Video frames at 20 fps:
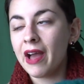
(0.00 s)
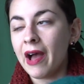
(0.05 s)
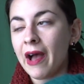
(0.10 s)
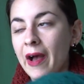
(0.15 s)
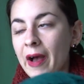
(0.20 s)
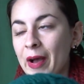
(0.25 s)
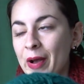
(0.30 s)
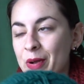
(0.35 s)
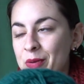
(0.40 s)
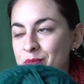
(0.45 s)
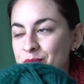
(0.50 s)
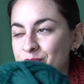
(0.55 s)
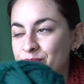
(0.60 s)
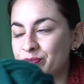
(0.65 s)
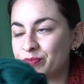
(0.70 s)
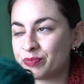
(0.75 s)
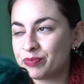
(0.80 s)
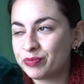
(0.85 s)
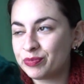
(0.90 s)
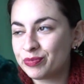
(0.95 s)
But
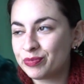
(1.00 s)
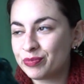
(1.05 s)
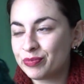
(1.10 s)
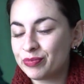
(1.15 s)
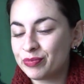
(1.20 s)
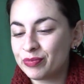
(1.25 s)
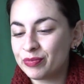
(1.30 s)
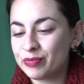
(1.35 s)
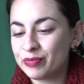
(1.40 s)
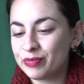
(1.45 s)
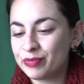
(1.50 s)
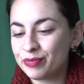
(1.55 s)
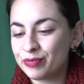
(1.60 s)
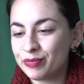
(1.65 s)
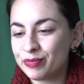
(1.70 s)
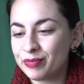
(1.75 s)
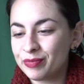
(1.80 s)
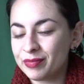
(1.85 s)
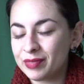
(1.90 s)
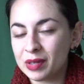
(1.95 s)

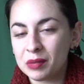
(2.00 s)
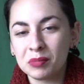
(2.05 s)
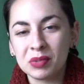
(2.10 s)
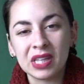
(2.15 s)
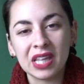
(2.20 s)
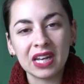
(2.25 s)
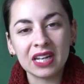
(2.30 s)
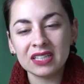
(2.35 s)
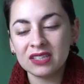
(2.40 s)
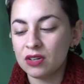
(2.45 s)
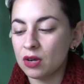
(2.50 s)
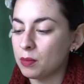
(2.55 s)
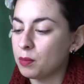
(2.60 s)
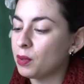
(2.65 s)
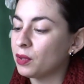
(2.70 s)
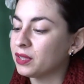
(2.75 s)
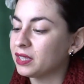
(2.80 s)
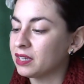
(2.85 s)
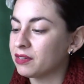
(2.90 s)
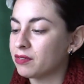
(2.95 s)
then I started
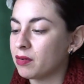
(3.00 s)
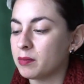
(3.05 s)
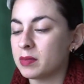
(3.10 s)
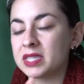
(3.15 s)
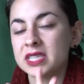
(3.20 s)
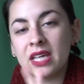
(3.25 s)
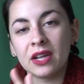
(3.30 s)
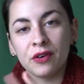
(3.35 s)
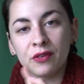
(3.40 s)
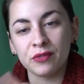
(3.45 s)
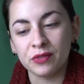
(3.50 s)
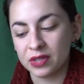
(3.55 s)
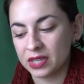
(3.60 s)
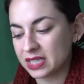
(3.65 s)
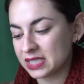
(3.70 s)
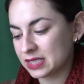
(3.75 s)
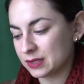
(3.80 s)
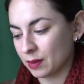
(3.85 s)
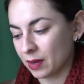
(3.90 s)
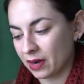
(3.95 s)
pulling it from the center for
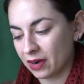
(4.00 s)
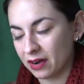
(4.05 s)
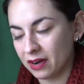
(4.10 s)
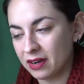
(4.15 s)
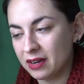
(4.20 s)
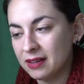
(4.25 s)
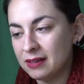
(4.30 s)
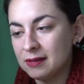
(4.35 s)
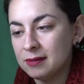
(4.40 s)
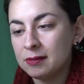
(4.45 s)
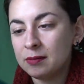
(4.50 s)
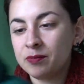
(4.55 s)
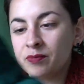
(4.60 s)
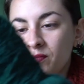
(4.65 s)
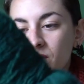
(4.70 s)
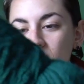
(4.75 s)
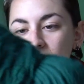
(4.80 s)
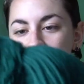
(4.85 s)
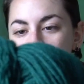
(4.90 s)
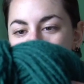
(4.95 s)
this sweater,
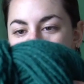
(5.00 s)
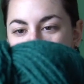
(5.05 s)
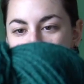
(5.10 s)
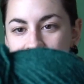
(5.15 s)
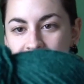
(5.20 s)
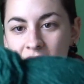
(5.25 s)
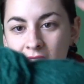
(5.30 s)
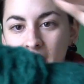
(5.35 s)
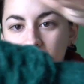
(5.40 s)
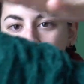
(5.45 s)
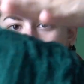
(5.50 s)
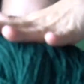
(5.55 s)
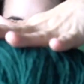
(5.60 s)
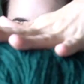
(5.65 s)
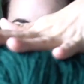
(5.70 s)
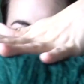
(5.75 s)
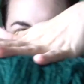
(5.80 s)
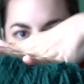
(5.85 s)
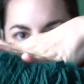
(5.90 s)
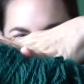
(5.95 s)
so now it just kind of ended
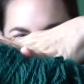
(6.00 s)
up